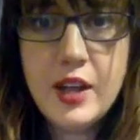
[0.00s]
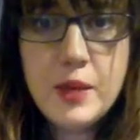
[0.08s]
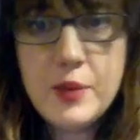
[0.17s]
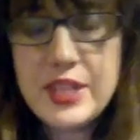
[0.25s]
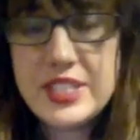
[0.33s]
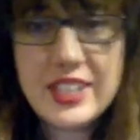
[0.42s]

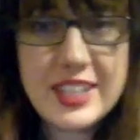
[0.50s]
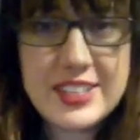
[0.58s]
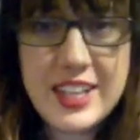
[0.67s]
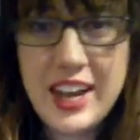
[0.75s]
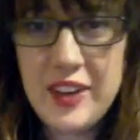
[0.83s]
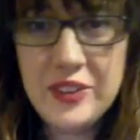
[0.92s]
basic
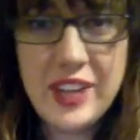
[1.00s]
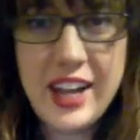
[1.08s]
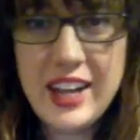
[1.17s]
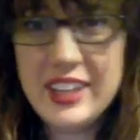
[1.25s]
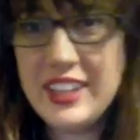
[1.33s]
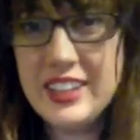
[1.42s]
essay
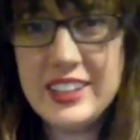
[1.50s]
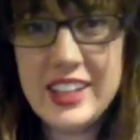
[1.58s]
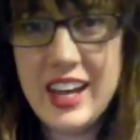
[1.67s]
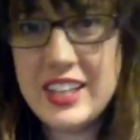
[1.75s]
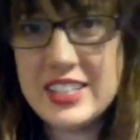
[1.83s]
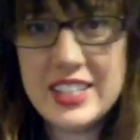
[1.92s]
outline and the
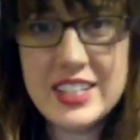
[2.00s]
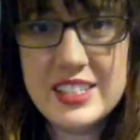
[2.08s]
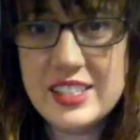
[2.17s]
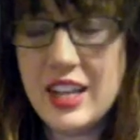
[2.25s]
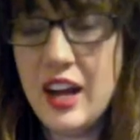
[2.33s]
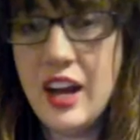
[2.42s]

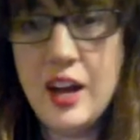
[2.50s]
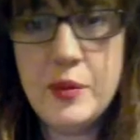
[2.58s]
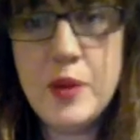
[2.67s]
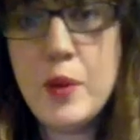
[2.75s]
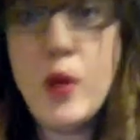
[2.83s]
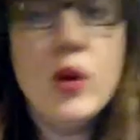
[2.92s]
ideas
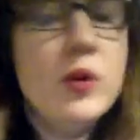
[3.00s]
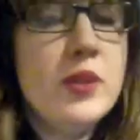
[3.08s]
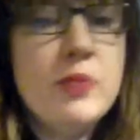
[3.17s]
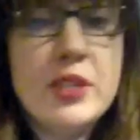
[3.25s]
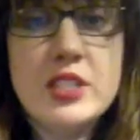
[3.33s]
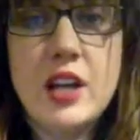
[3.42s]
about what
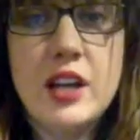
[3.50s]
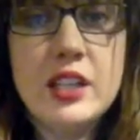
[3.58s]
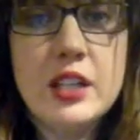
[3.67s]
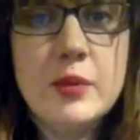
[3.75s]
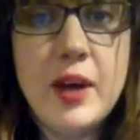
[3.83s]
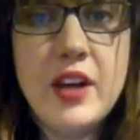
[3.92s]
we've been
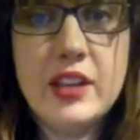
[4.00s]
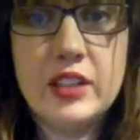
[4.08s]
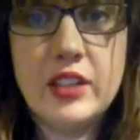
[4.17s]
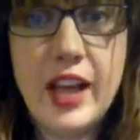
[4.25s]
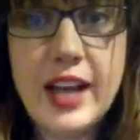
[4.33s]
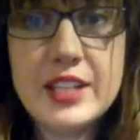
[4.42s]
talking about in
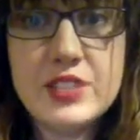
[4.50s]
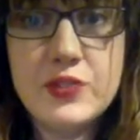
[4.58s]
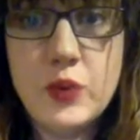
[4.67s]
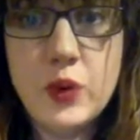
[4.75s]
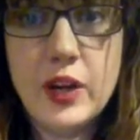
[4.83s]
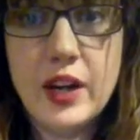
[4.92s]
class
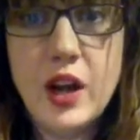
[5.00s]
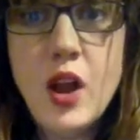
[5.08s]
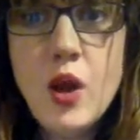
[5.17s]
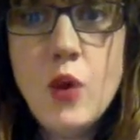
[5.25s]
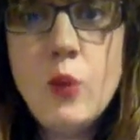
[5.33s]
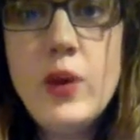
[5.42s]
for
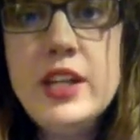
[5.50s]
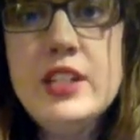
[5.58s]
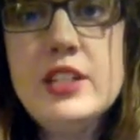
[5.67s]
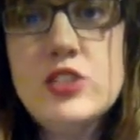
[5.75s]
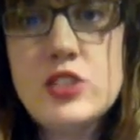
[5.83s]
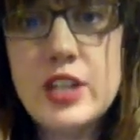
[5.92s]
what an
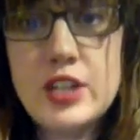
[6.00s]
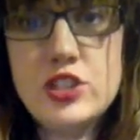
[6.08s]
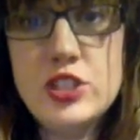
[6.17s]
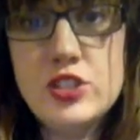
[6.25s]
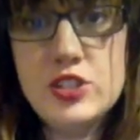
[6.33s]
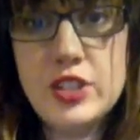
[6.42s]

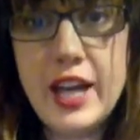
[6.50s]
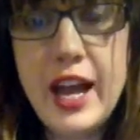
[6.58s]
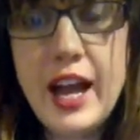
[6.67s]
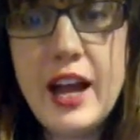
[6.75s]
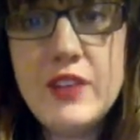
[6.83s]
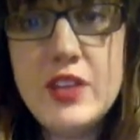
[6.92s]
introduction should
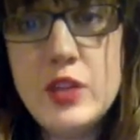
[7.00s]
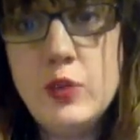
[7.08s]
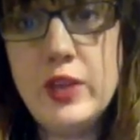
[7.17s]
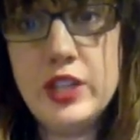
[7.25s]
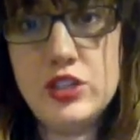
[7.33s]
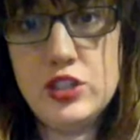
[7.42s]
have and
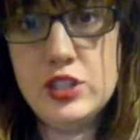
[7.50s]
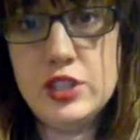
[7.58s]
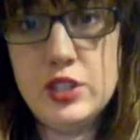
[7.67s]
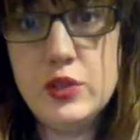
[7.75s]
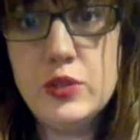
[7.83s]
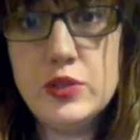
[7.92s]
what it should
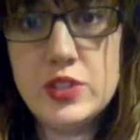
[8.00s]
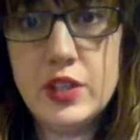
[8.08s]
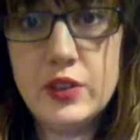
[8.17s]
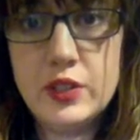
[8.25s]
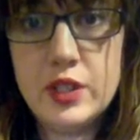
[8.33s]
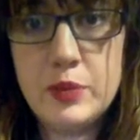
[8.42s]
do.
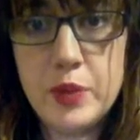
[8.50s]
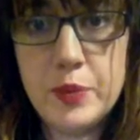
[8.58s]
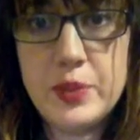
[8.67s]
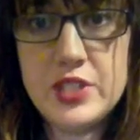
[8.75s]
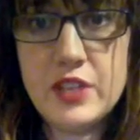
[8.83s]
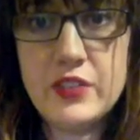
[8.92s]
So the
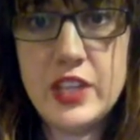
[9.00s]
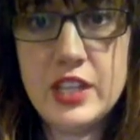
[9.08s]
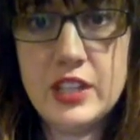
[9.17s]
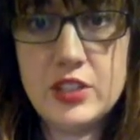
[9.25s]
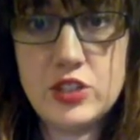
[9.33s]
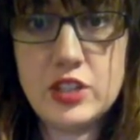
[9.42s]
purpose of an
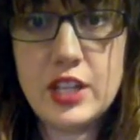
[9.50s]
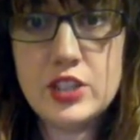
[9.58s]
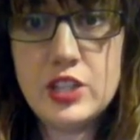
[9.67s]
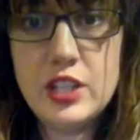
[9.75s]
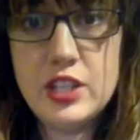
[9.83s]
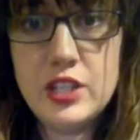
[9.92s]

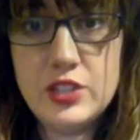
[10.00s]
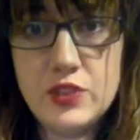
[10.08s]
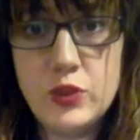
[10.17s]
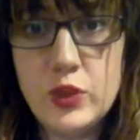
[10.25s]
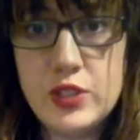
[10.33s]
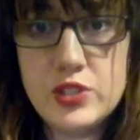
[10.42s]
introduction is, of
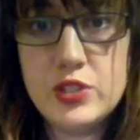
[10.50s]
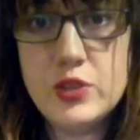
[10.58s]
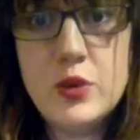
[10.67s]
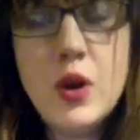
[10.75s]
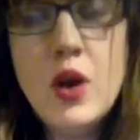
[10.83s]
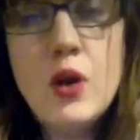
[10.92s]
course,
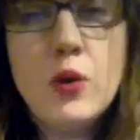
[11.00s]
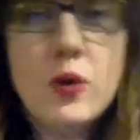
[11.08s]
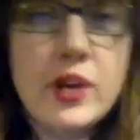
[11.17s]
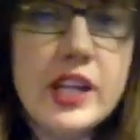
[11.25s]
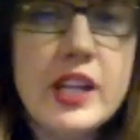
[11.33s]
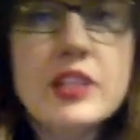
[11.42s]
to
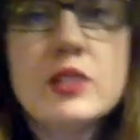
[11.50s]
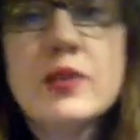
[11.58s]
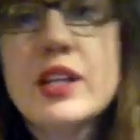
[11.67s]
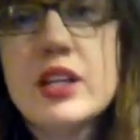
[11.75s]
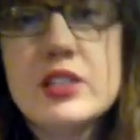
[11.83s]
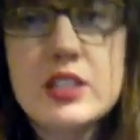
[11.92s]
orient the
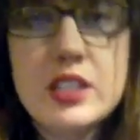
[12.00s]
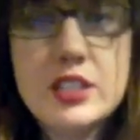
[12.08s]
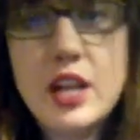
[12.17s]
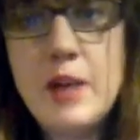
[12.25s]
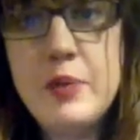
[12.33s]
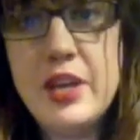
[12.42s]
reader to the
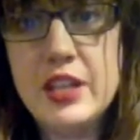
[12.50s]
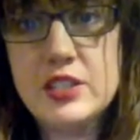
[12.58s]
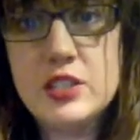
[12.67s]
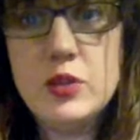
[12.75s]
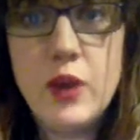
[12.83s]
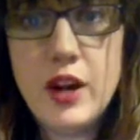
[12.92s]
topic,
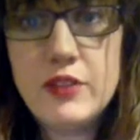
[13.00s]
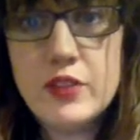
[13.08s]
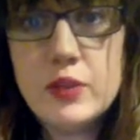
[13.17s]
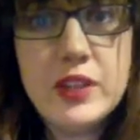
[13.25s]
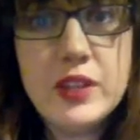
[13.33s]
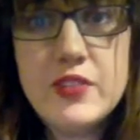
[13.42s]
to offer
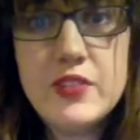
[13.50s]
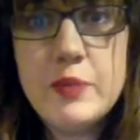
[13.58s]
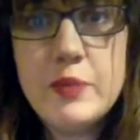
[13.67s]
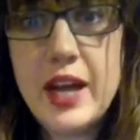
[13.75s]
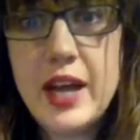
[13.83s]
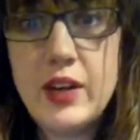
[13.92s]

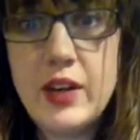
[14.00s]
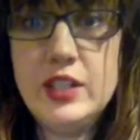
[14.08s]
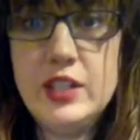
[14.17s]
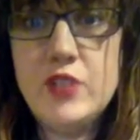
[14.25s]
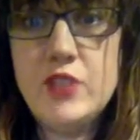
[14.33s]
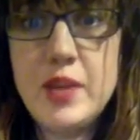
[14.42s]
relevant background
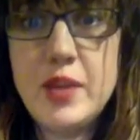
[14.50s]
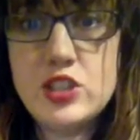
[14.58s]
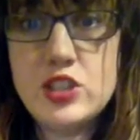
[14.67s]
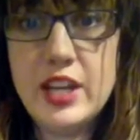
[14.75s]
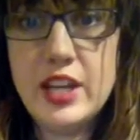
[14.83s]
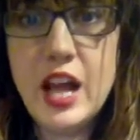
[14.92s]

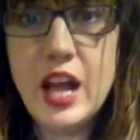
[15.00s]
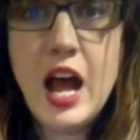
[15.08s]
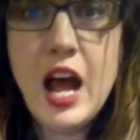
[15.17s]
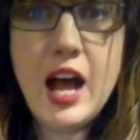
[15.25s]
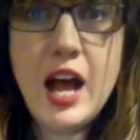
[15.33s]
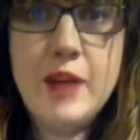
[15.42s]
information,
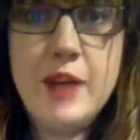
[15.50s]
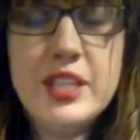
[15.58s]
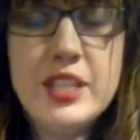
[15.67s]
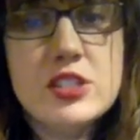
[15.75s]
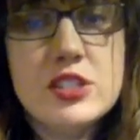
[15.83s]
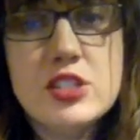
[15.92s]

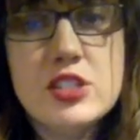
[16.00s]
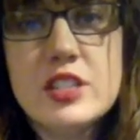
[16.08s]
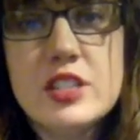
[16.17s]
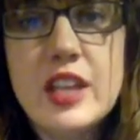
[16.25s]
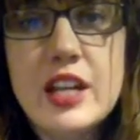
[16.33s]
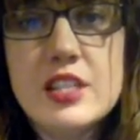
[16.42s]
and just to
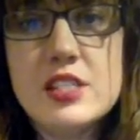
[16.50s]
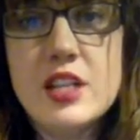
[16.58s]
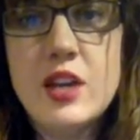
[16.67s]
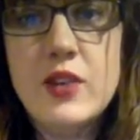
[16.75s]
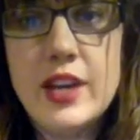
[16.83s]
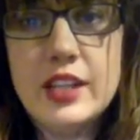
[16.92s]
let us
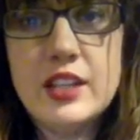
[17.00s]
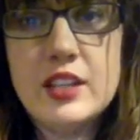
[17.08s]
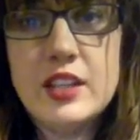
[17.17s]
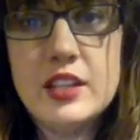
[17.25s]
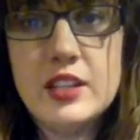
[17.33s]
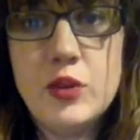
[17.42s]
know
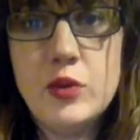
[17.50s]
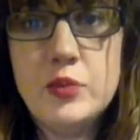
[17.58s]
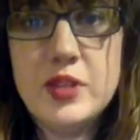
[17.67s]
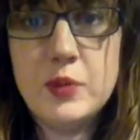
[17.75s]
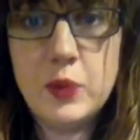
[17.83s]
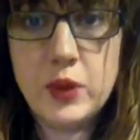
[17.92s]
anything that would
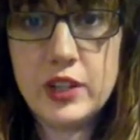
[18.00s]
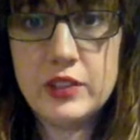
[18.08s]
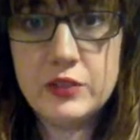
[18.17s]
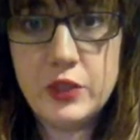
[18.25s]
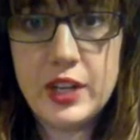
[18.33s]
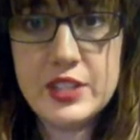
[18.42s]
be
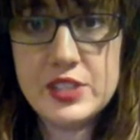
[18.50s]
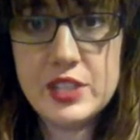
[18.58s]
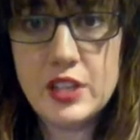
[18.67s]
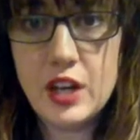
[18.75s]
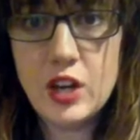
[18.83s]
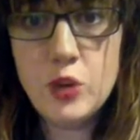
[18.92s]
important for us to
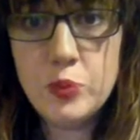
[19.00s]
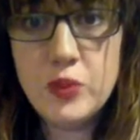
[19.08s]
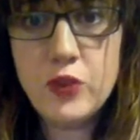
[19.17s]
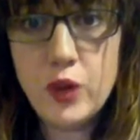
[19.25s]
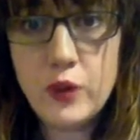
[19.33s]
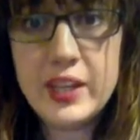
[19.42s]
know
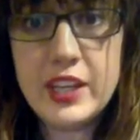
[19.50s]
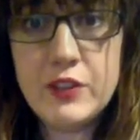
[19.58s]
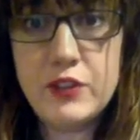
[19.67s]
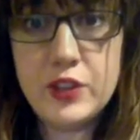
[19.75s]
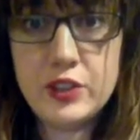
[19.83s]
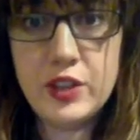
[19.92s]
before we get
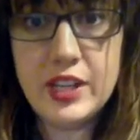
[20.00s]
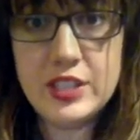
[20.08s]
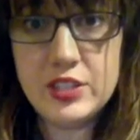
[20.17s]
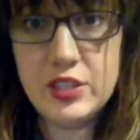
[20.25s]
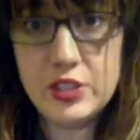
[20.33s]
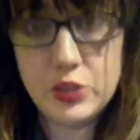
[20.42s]
further
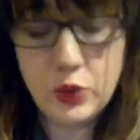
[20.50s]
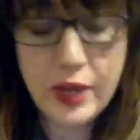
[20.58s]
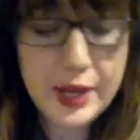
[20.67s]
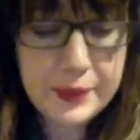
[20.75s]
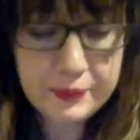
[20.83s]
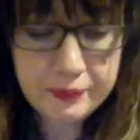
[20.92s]
into the
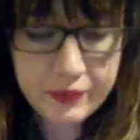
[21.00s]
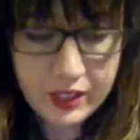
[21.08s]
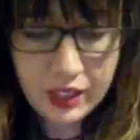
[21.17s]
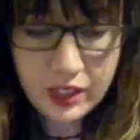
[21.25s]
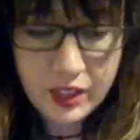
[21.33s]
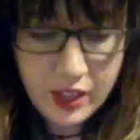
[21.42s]
story.
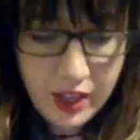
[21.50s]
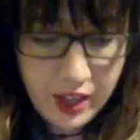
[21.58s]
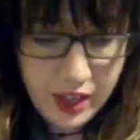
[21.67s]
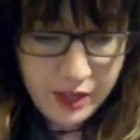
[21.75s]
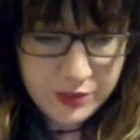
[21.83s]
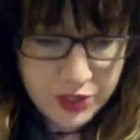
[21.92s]

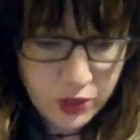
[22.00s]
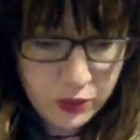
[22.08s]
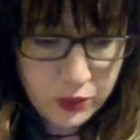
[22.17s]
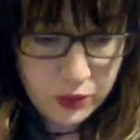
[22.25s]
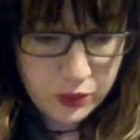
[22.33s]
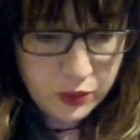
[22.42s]

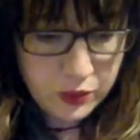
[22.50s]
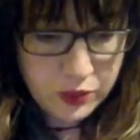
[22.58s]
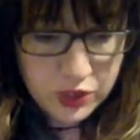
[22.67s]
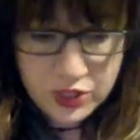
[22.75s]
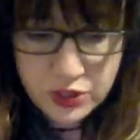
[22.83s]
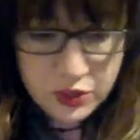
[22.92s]
So
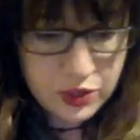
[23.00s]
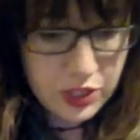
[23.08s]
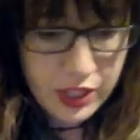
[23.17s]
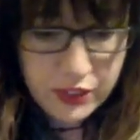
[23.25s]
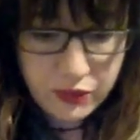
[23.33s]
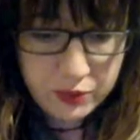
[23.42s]
just
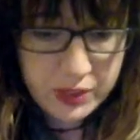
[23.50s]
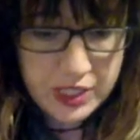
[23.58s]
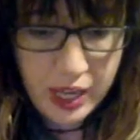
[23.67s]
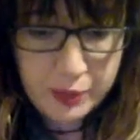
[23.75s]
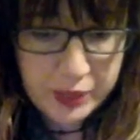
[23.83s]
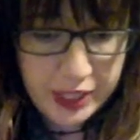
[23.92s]
starting from the
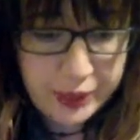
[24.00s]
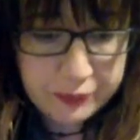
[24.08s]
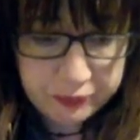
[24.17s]
top here.